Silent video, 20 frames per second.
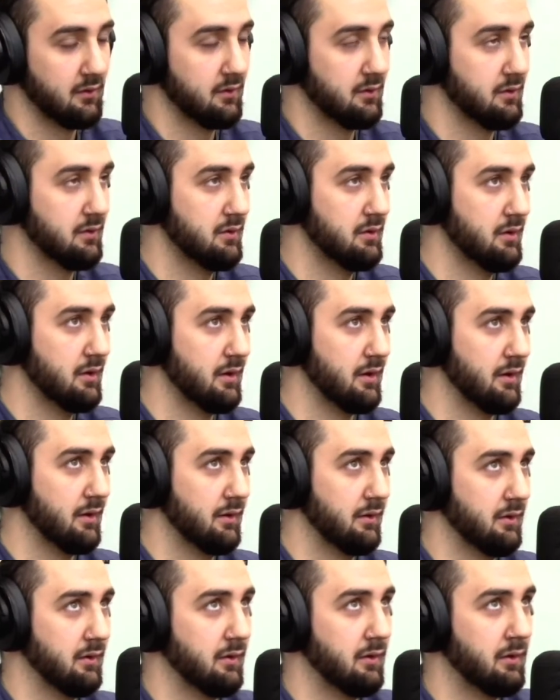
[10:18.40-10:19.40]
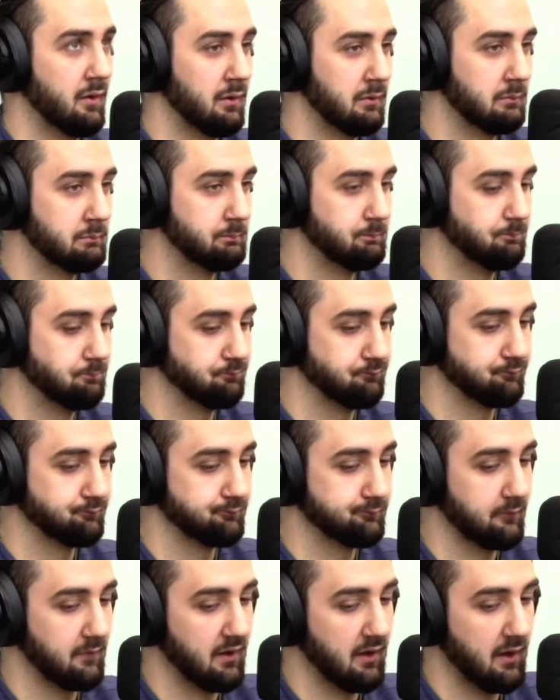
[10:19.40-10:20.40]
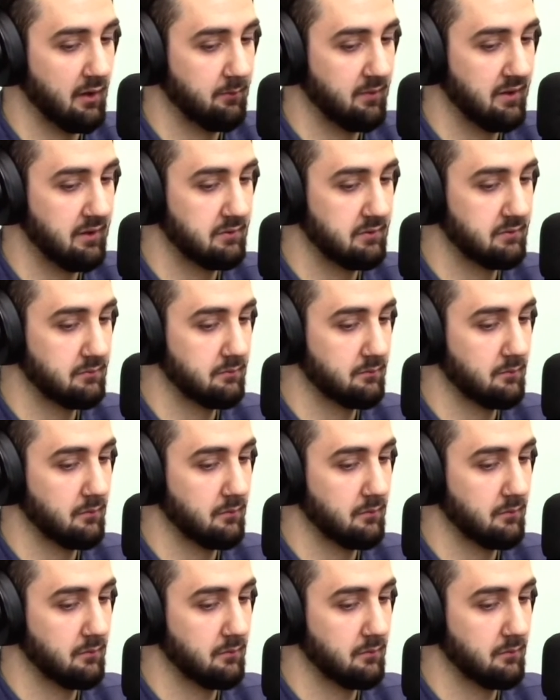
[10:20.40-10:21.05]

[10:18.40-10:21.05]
Yeah. I mean,